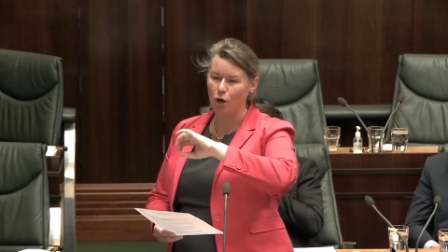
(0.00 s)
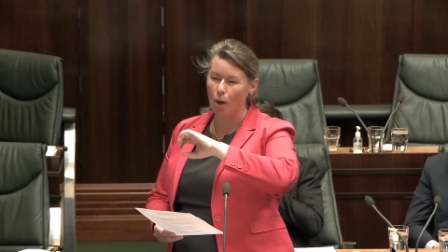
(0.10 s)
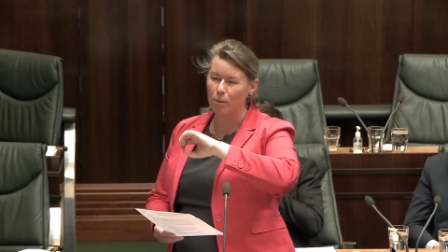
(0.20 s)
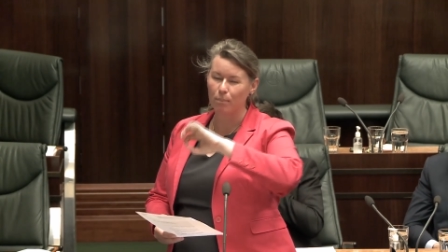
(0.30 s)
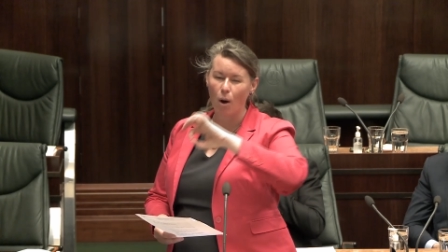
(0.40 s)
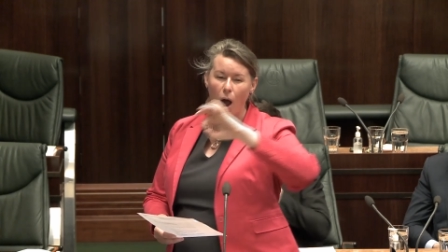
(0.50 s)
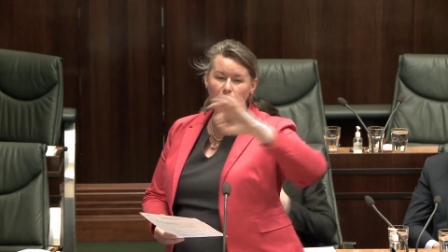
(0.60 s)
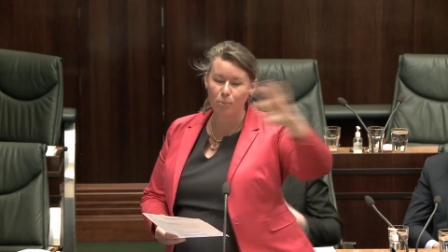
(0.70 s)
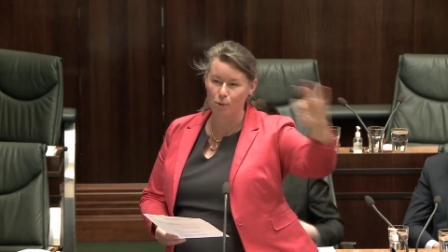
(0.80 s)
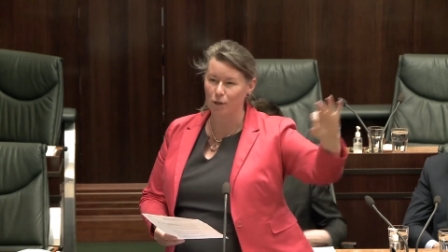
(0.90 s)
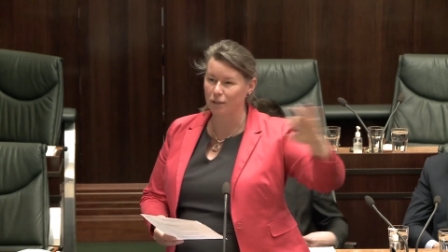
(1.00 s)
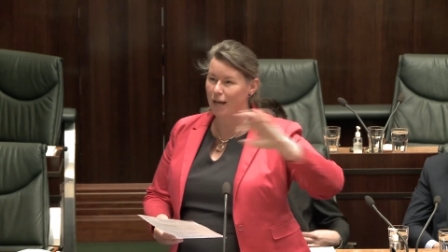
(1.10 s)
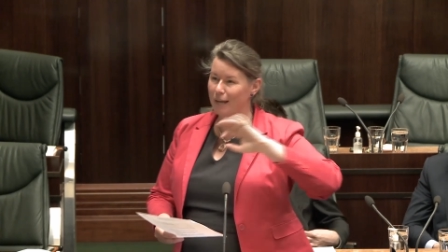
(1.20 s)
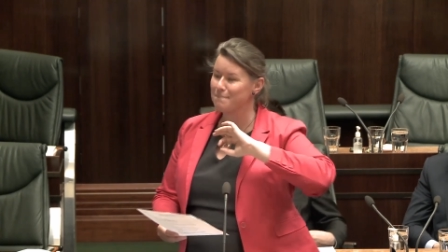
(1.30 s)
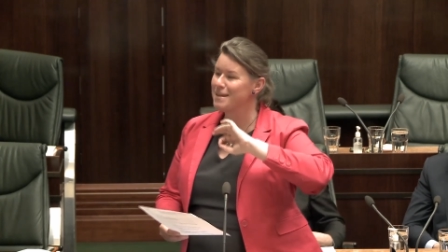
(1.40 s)
copper pipework,
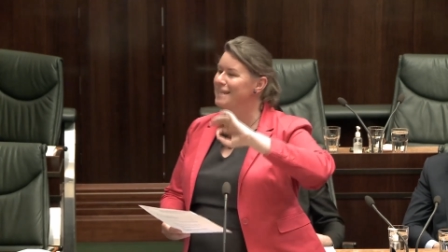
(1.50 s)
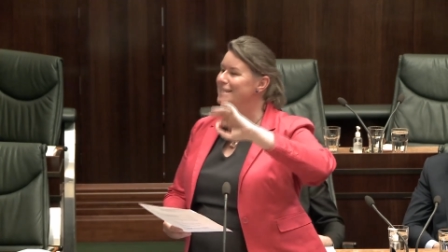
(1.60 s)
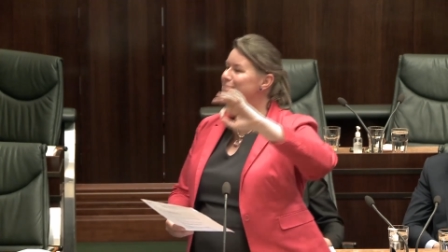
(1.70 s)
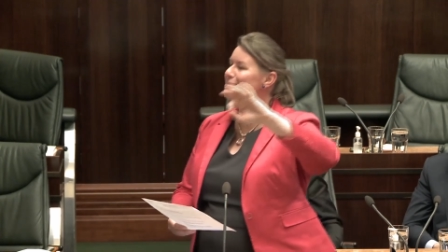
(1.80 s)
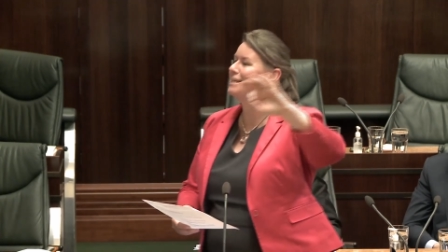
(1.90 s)
like metres and